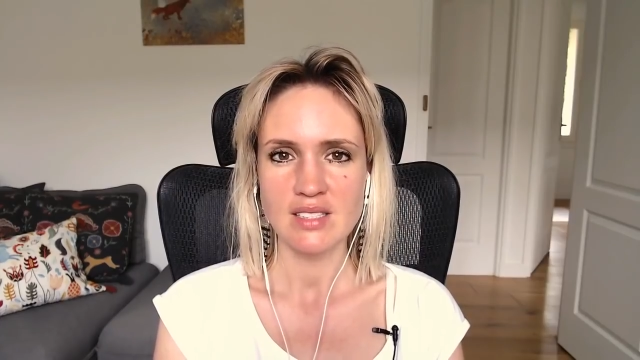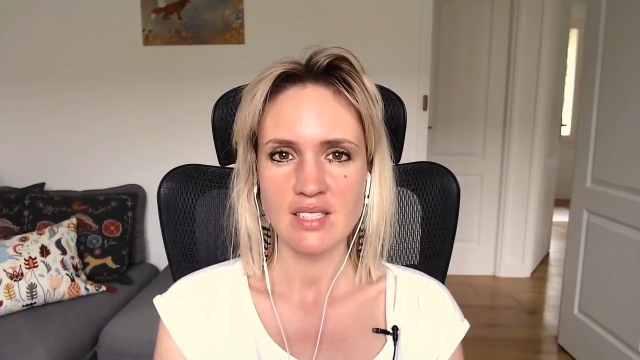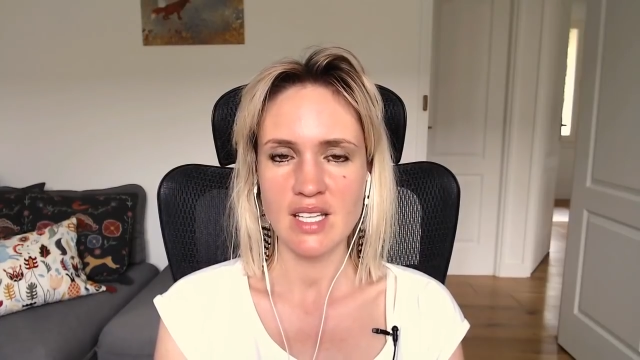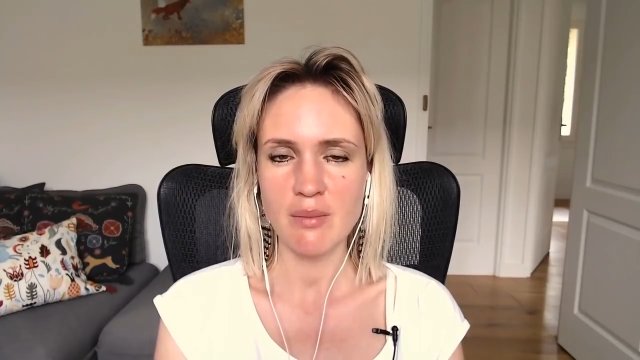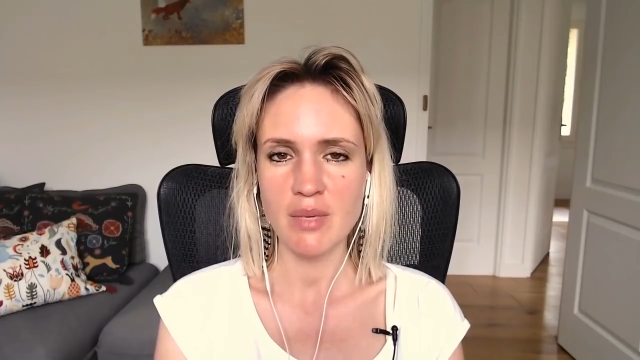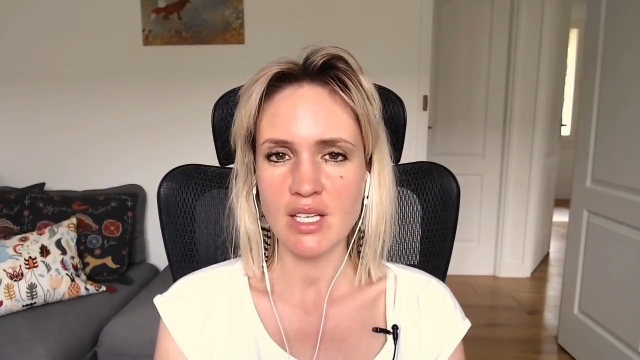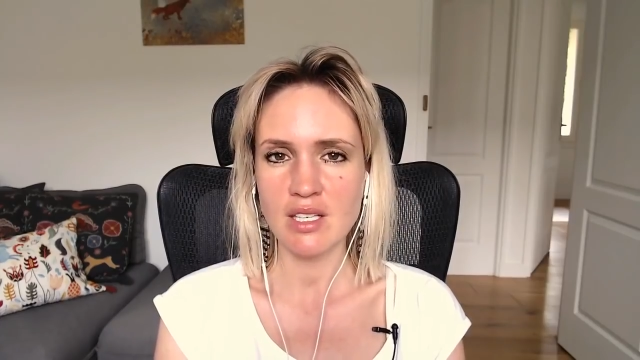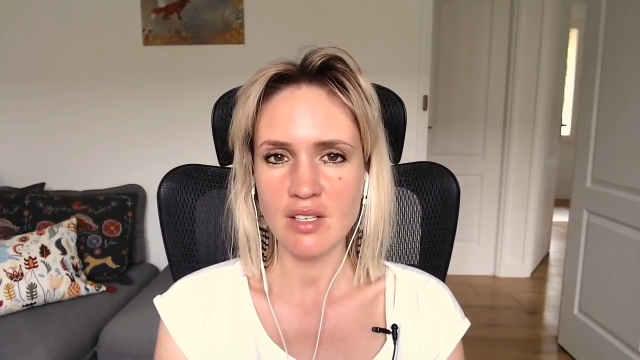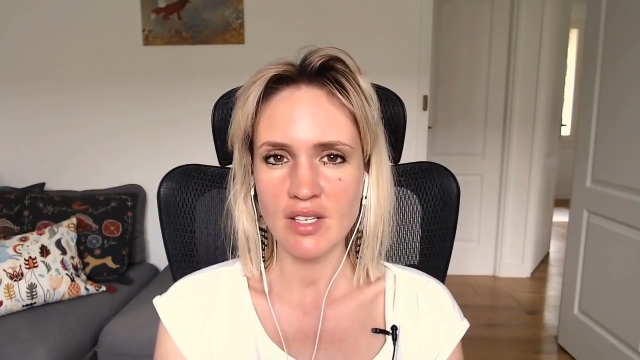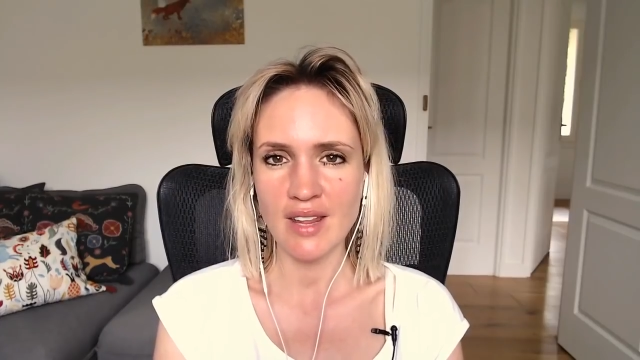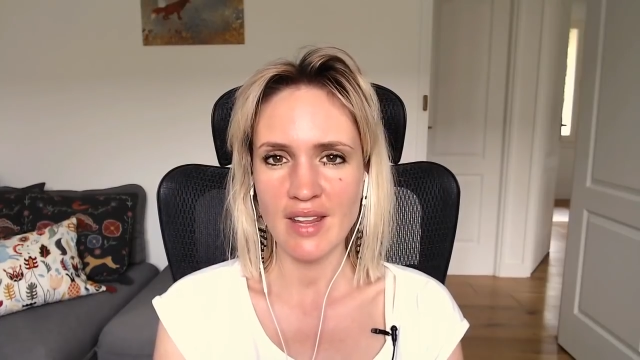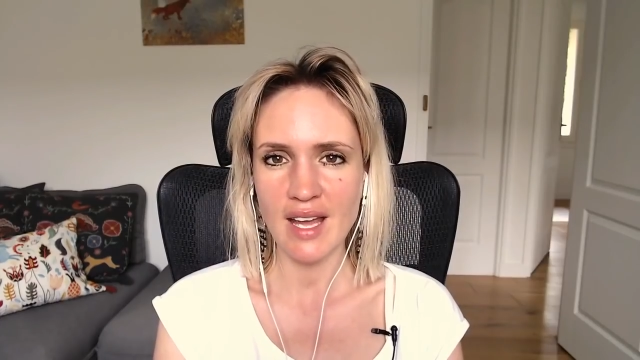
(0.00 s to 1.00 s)
So then we can
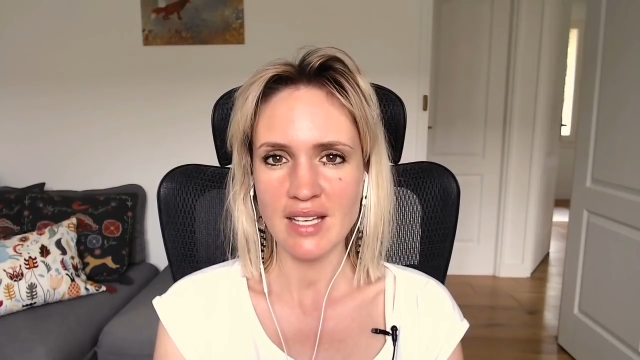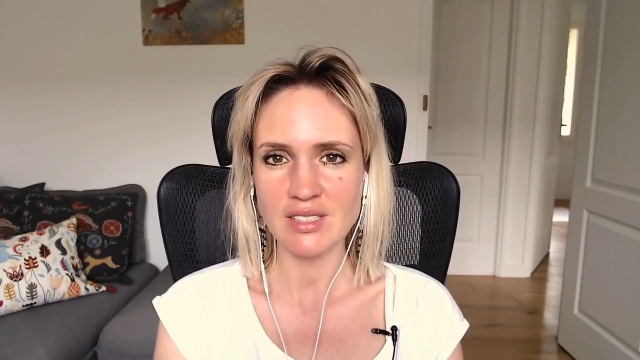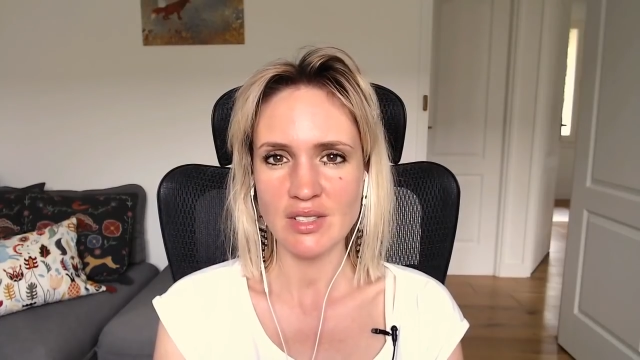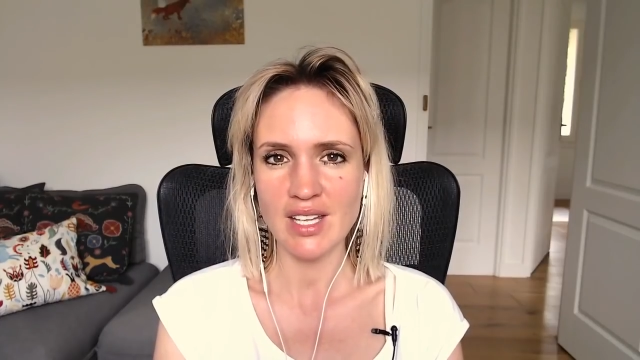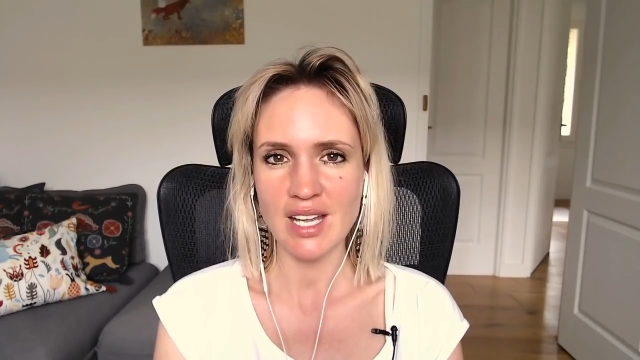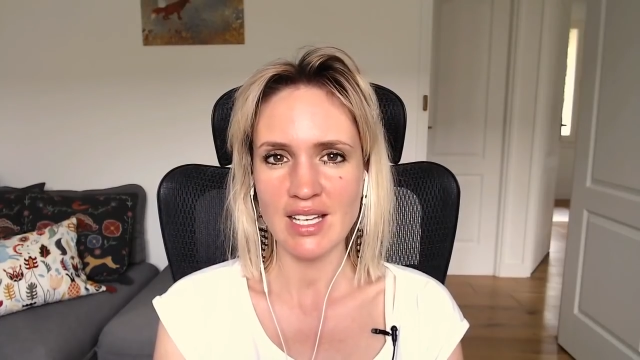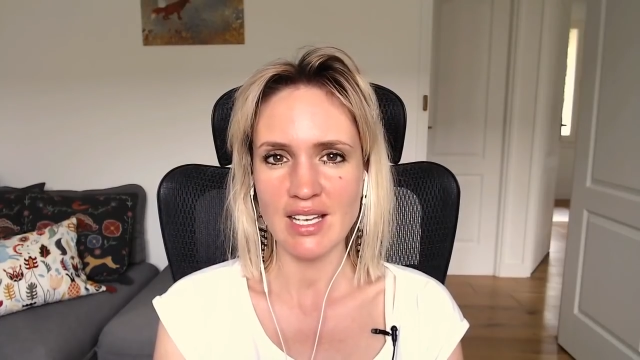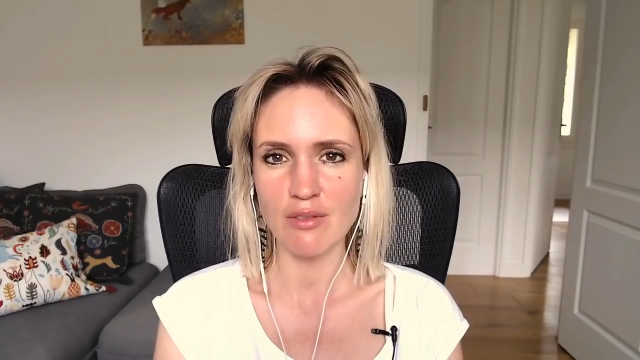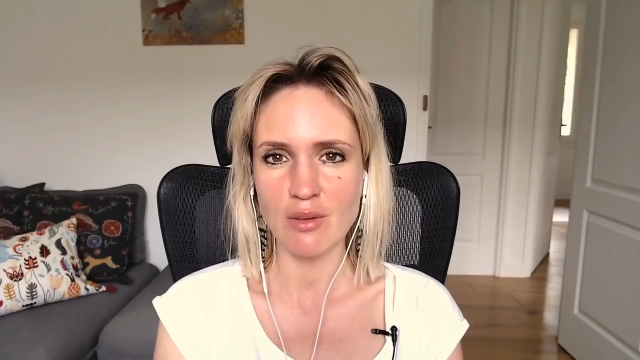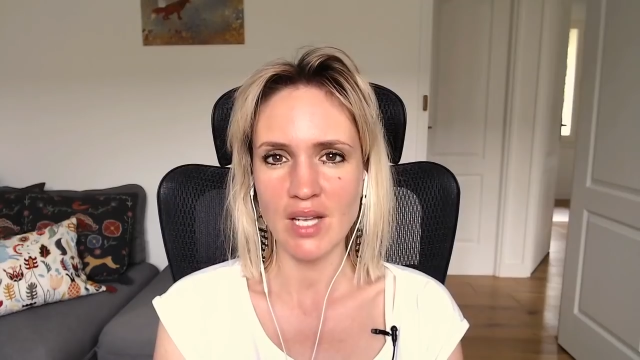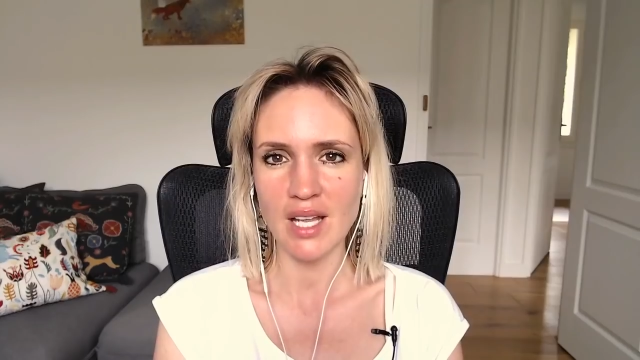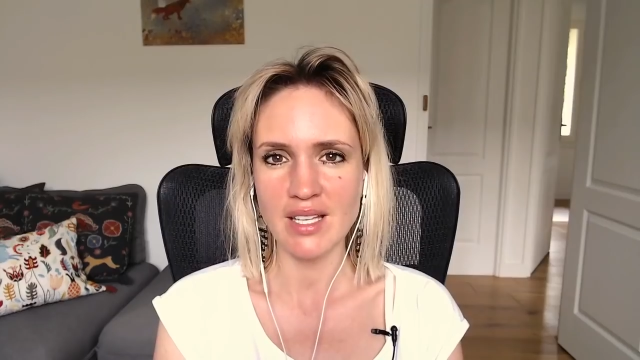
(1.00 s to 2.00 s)
look at that on that level,